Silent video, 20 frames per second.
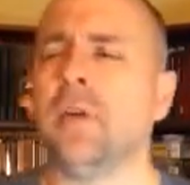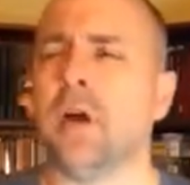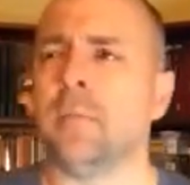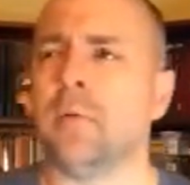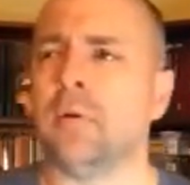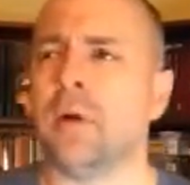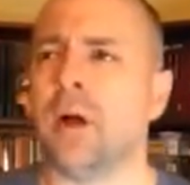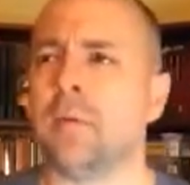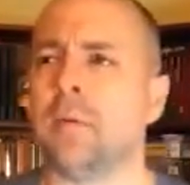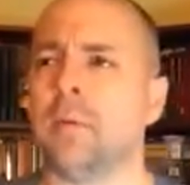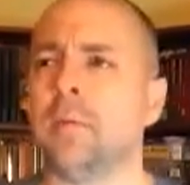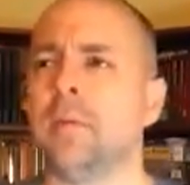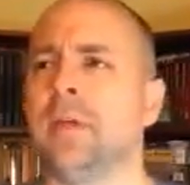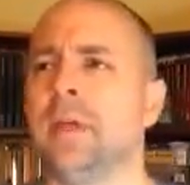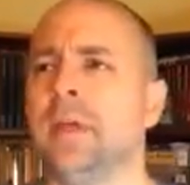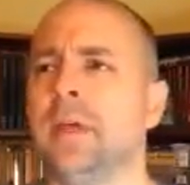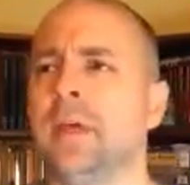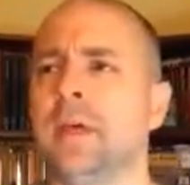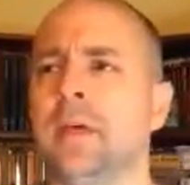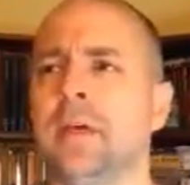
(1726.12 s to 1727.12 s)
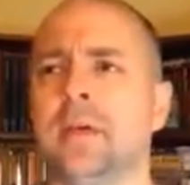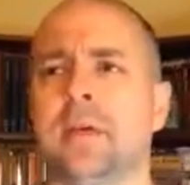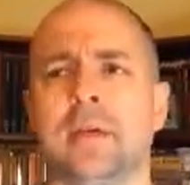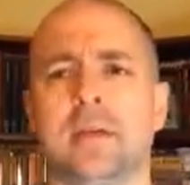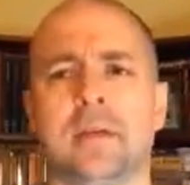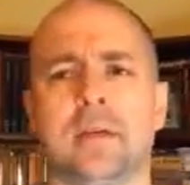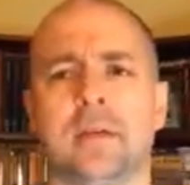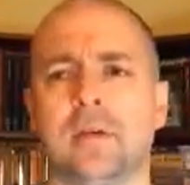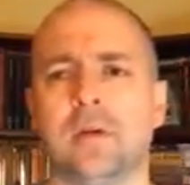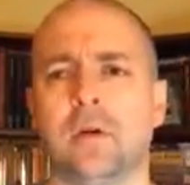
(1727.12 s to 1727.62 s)
probably
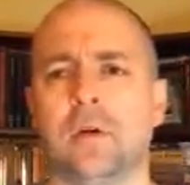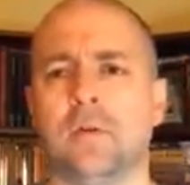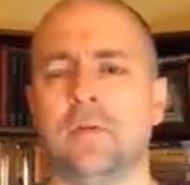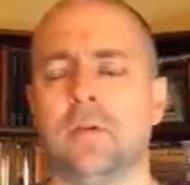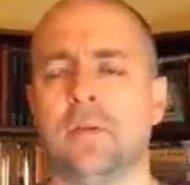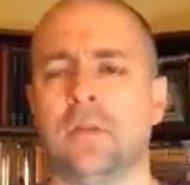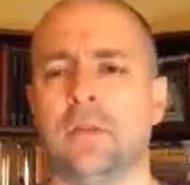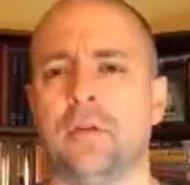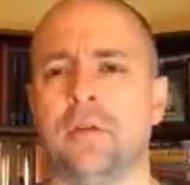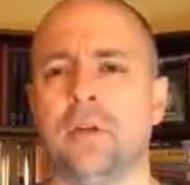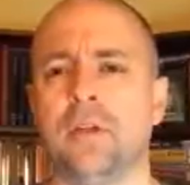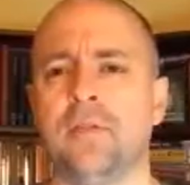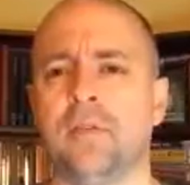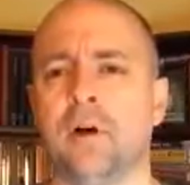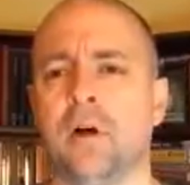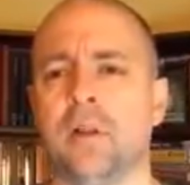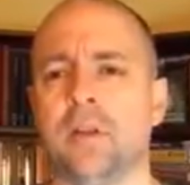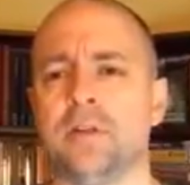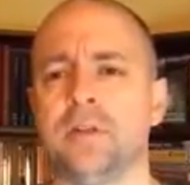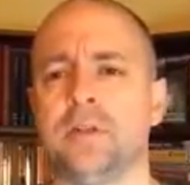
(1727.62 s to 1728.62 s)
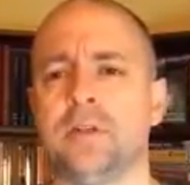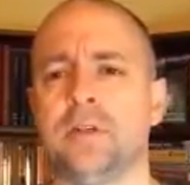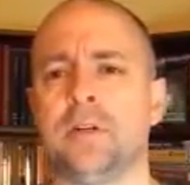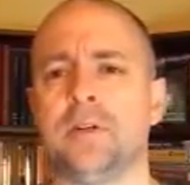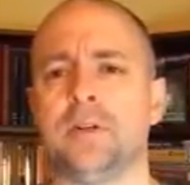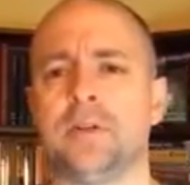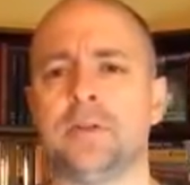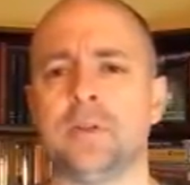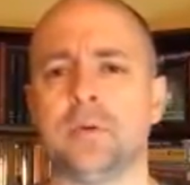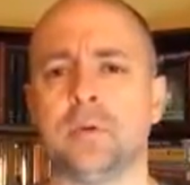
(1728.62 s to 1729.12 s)
over 30
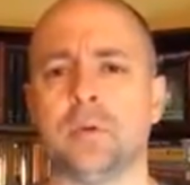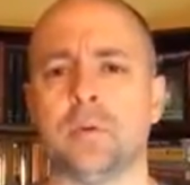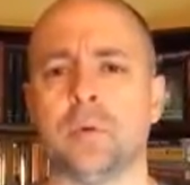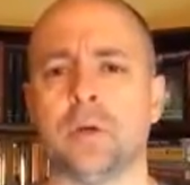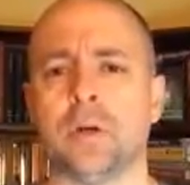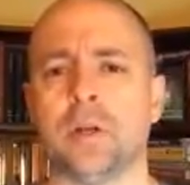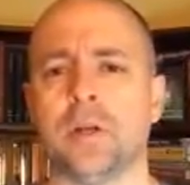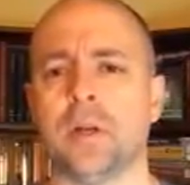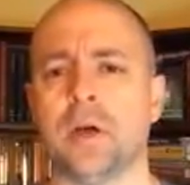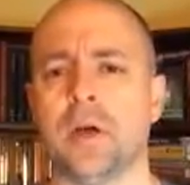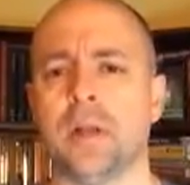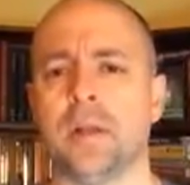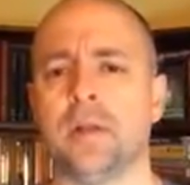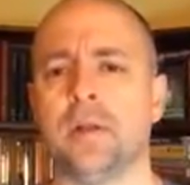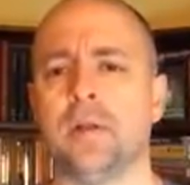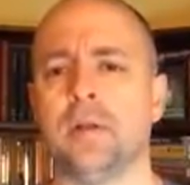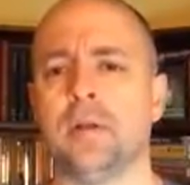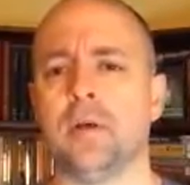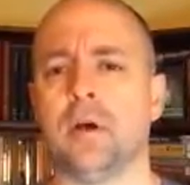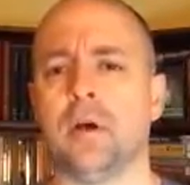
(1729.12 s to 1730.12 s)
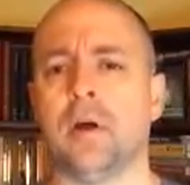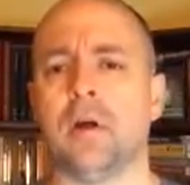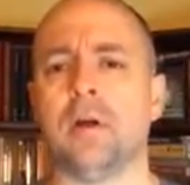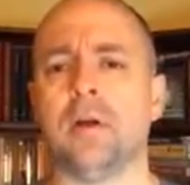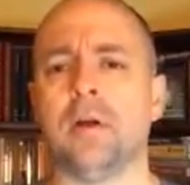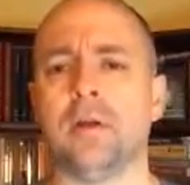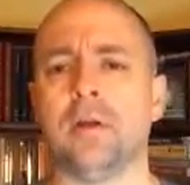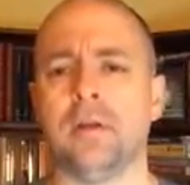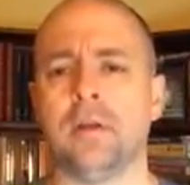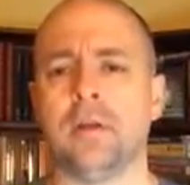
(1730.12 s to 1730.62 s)
volunteers who are working on it
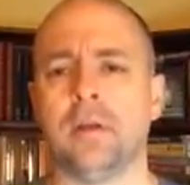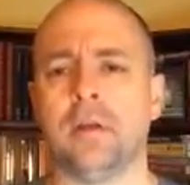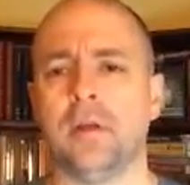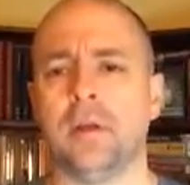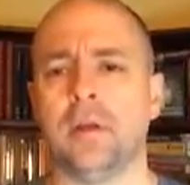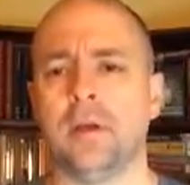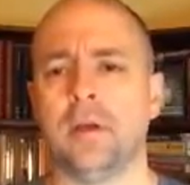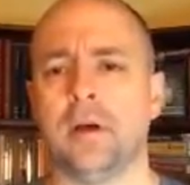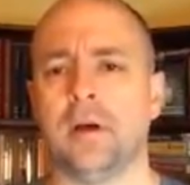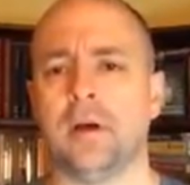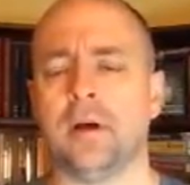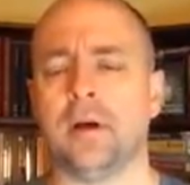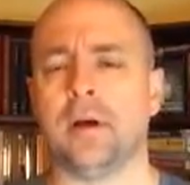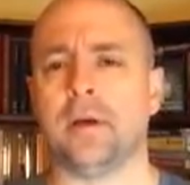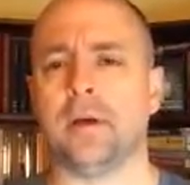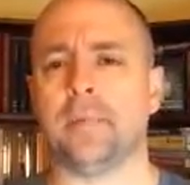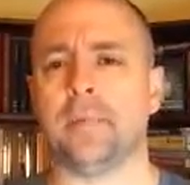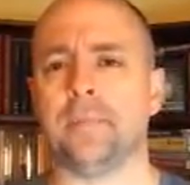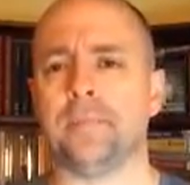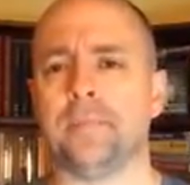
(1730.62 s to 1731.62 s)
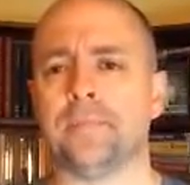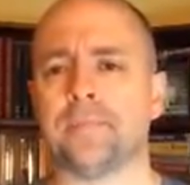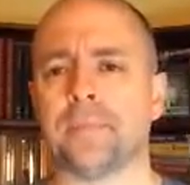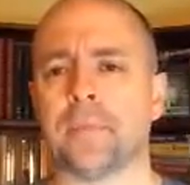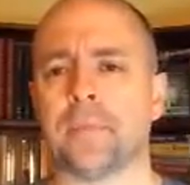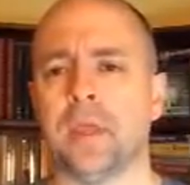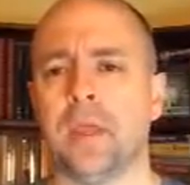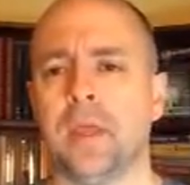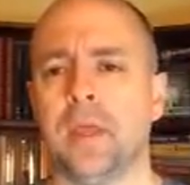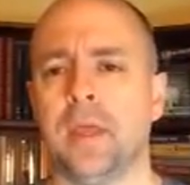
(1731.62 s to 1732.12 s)
hard, and
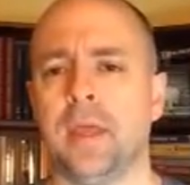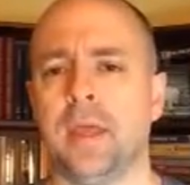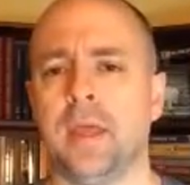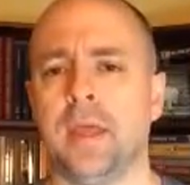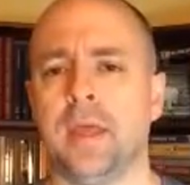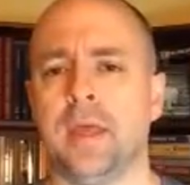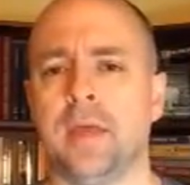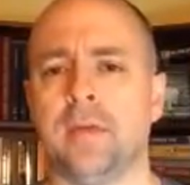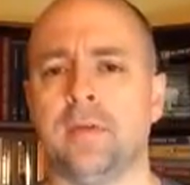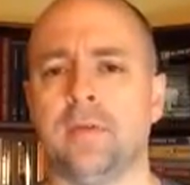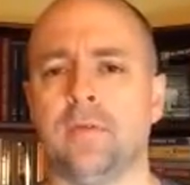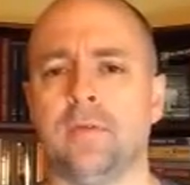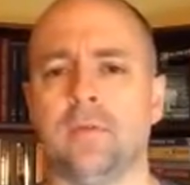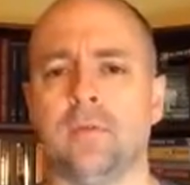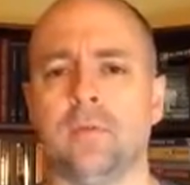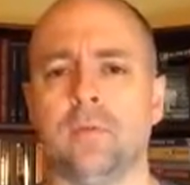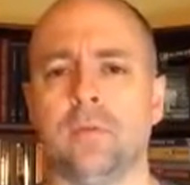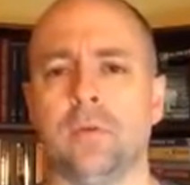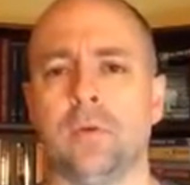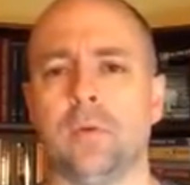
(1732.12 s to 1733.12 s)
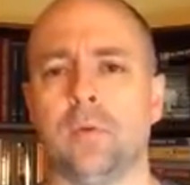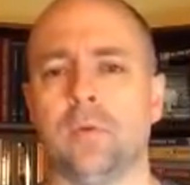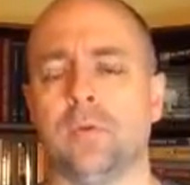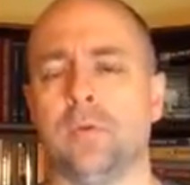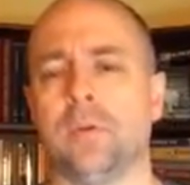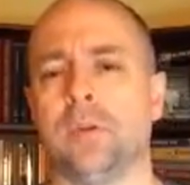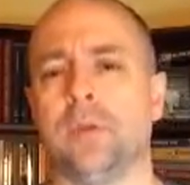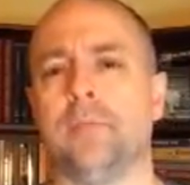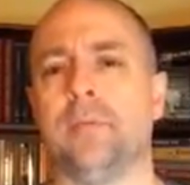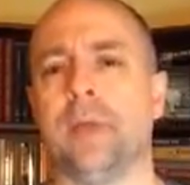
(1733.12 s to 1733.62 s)
you know, we're
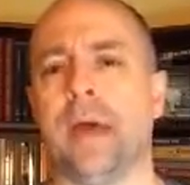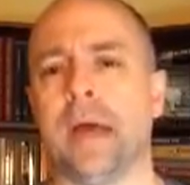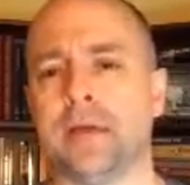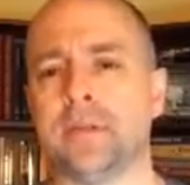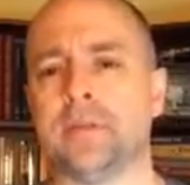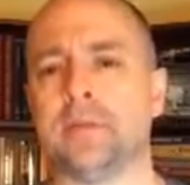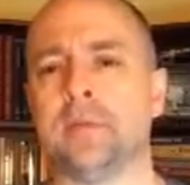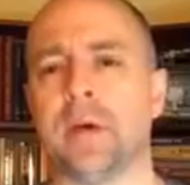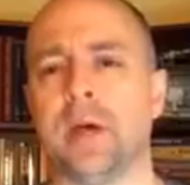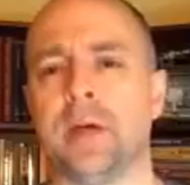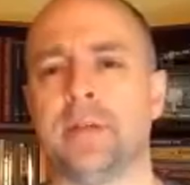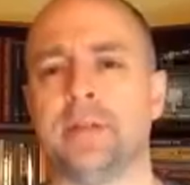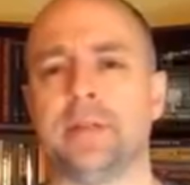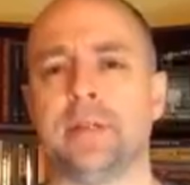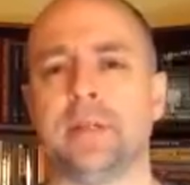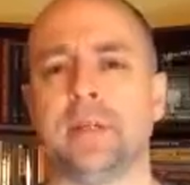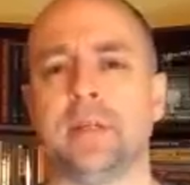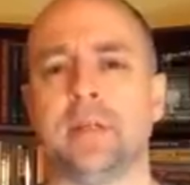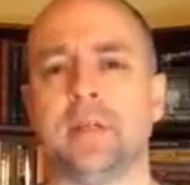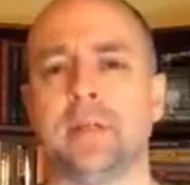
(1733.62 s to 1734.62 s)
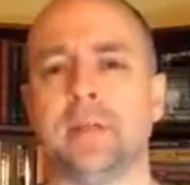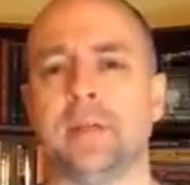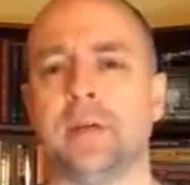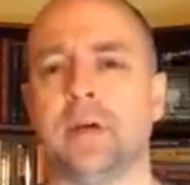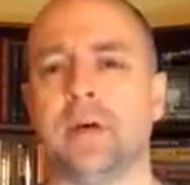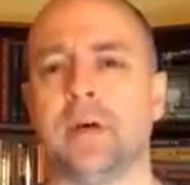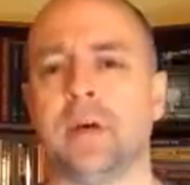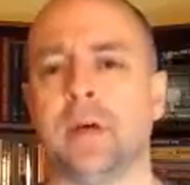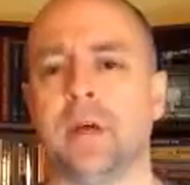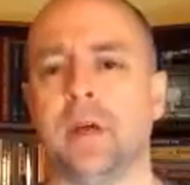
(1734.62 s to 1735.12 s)
really maximizing
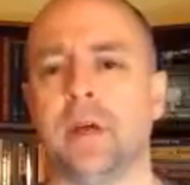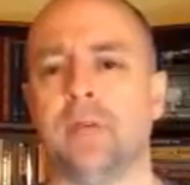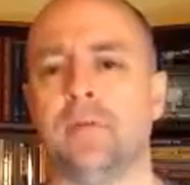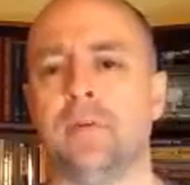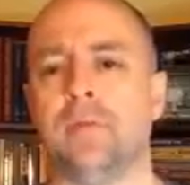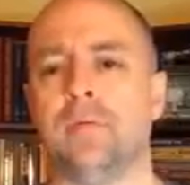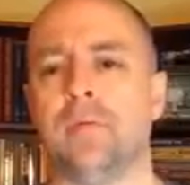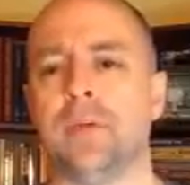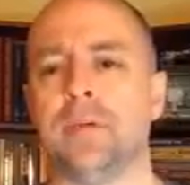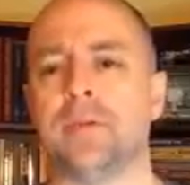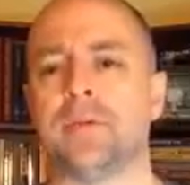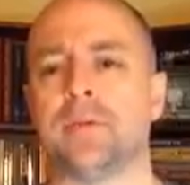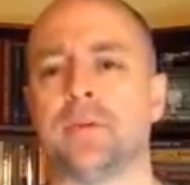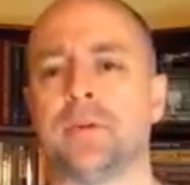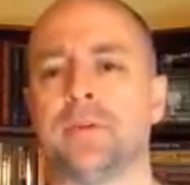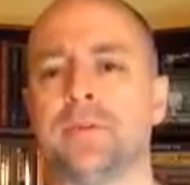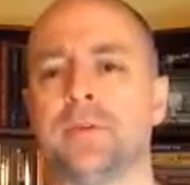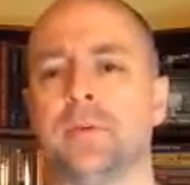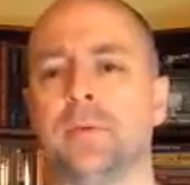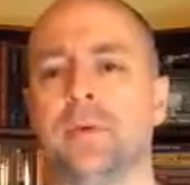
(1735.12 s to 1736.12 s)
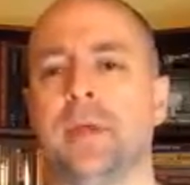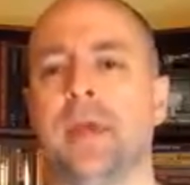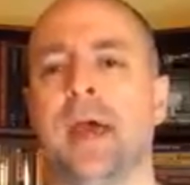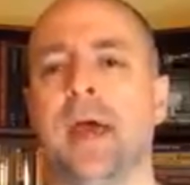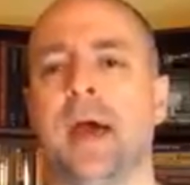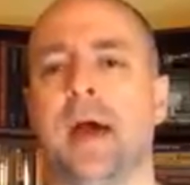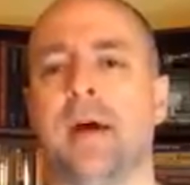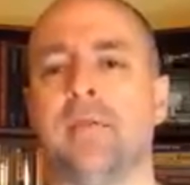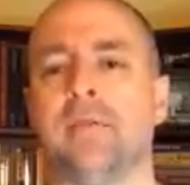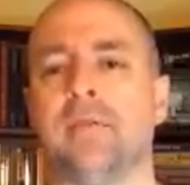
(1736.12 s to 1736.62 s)
every resource that we
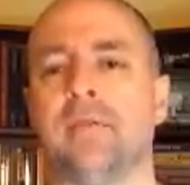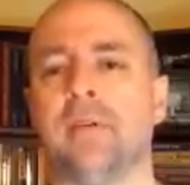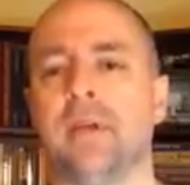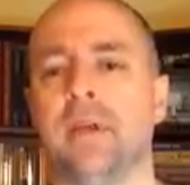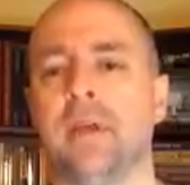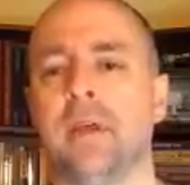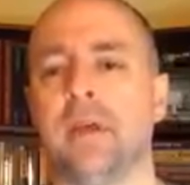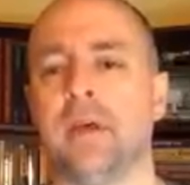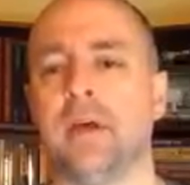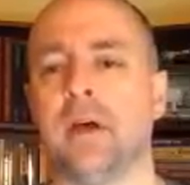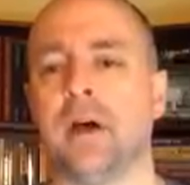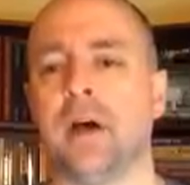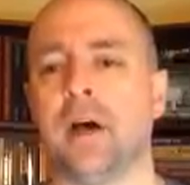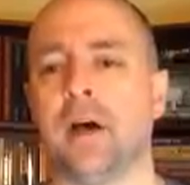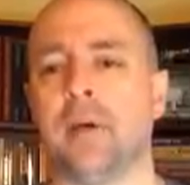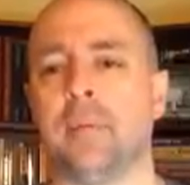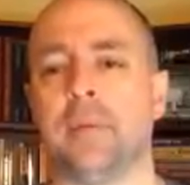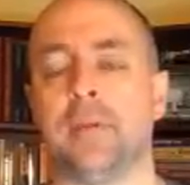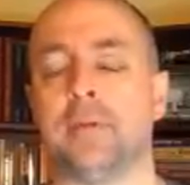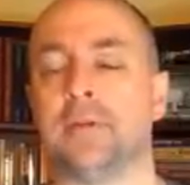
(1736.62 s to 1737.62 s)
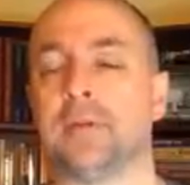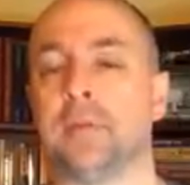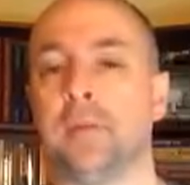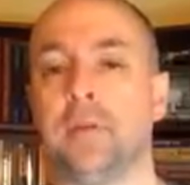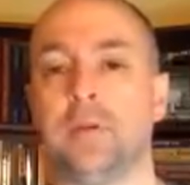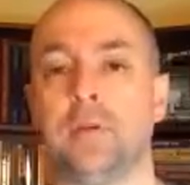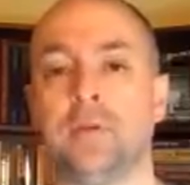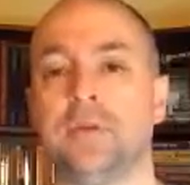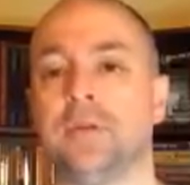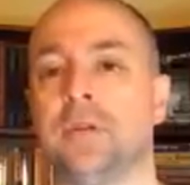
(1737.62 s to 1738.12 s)
have. And there's going
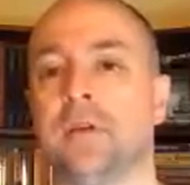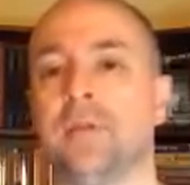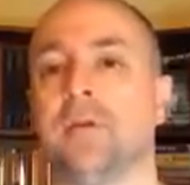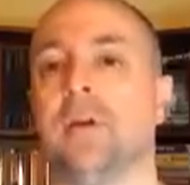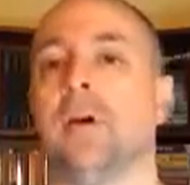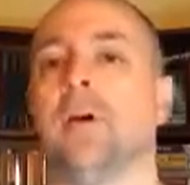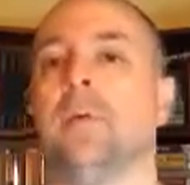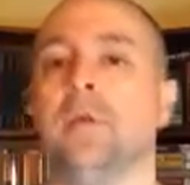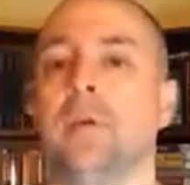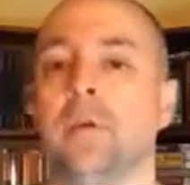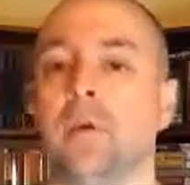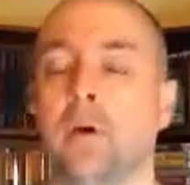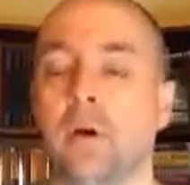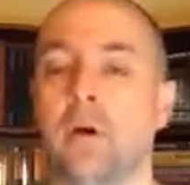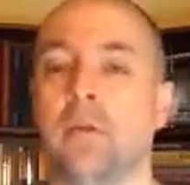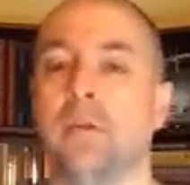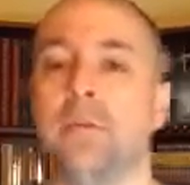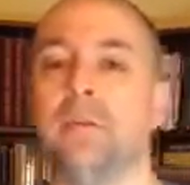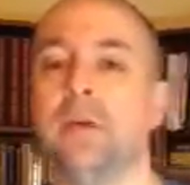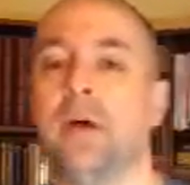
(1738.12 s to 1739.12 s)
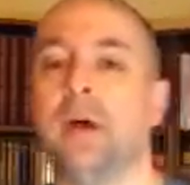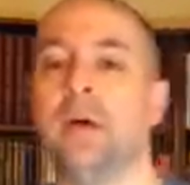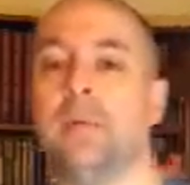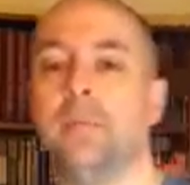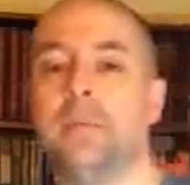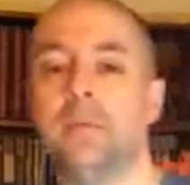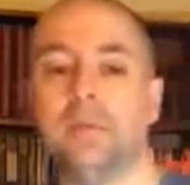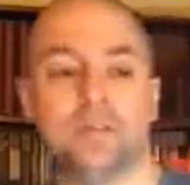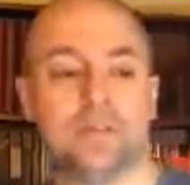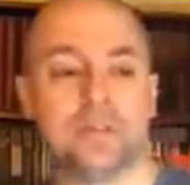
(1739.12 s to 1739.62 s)
to be new stuff coming all the time. I
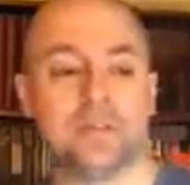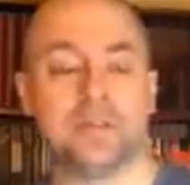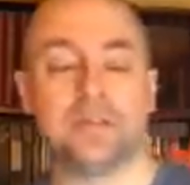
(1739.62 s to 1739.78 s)
mean, just